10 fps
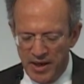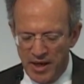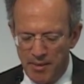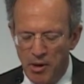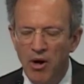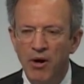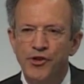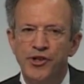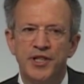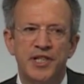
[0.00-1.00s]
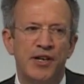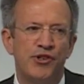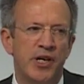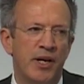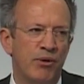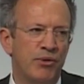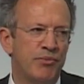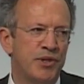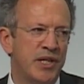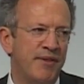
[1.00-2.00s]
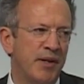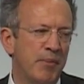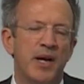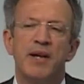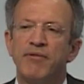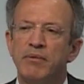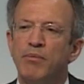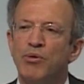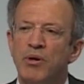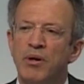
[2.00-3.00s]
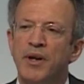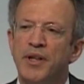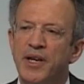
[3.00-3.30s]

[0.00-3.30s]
aren't just NGOs receiving money from abroad.